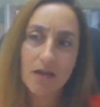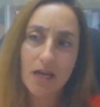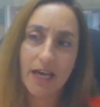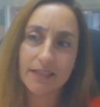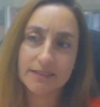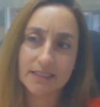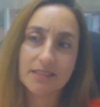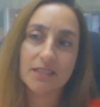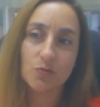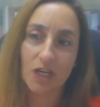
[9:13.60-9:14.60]
And
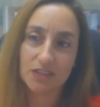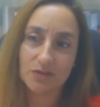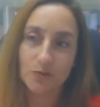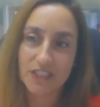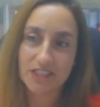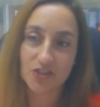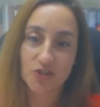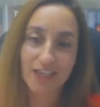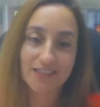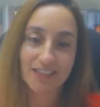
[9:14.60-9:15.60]
this is what we
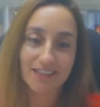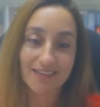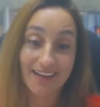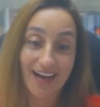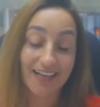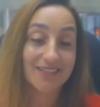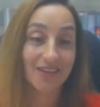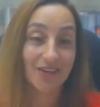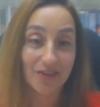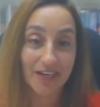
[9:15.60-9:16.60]
suggested the
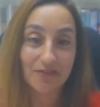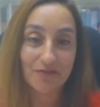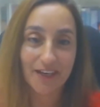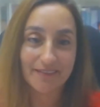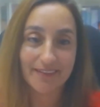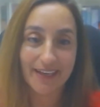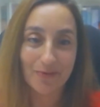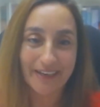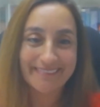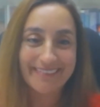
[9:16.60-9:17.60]
ICRF, and they
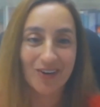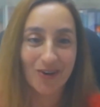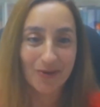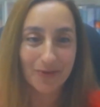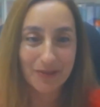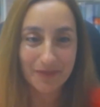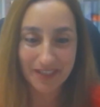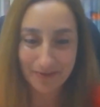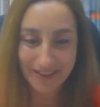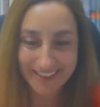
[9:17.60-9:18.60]
went along with
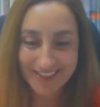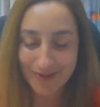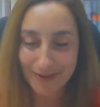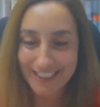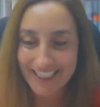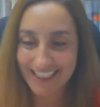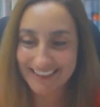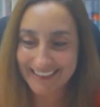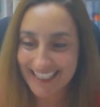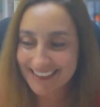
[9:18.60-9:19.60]
me with this crazy
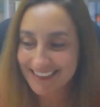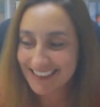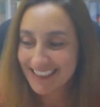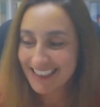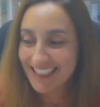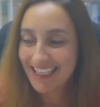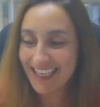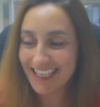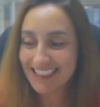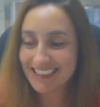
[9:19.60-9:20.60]
idea.
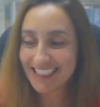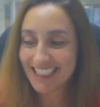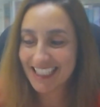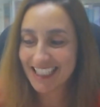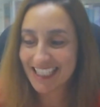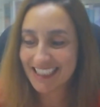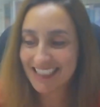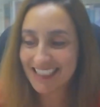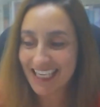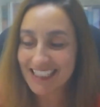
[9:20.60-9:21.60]
And
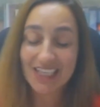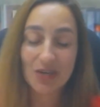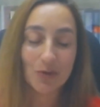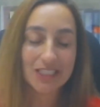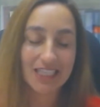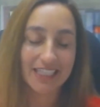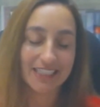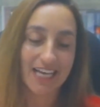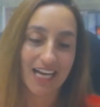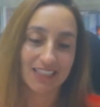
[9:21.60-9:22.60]
the idea was
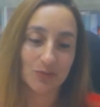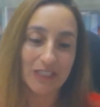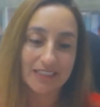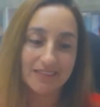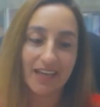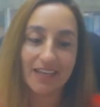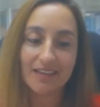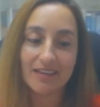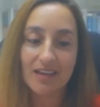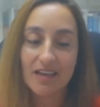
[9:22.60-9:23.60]
like that: we'll
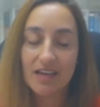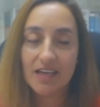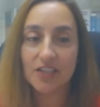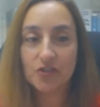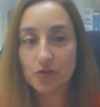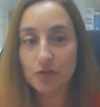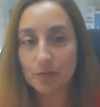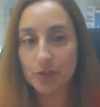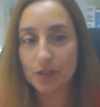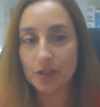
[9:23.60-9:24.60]
take a
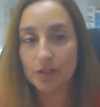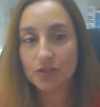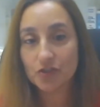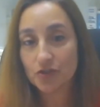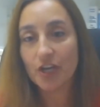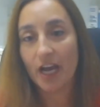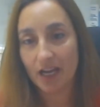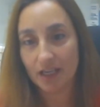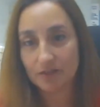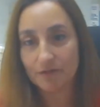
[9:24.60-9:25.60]
tumor
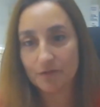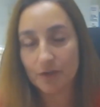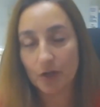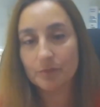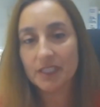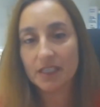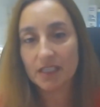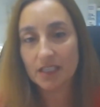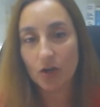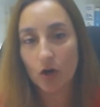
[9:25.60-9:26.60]
chunk from
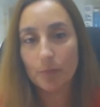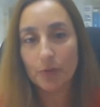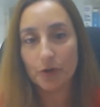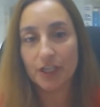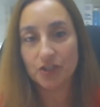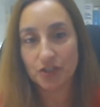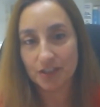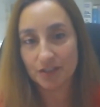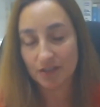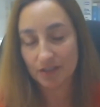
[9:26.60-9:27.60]
the
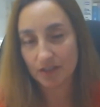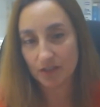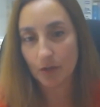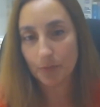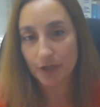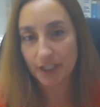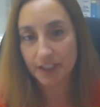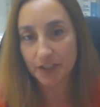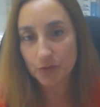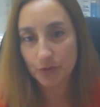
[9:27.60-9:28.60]

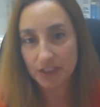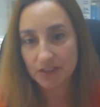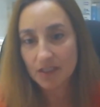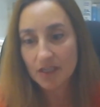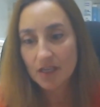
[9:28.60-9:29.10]
operating suite,